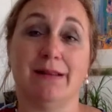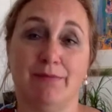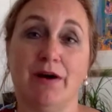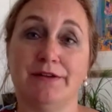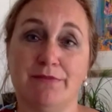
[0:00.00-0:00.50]

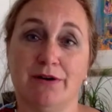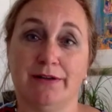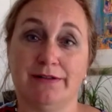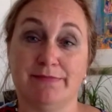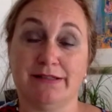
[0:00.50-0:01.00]
other
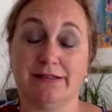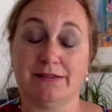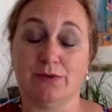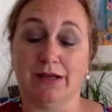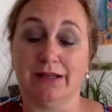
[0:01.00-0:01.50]
moms as
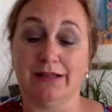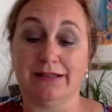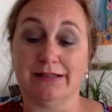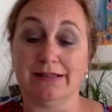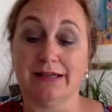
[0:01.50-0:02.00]
well, is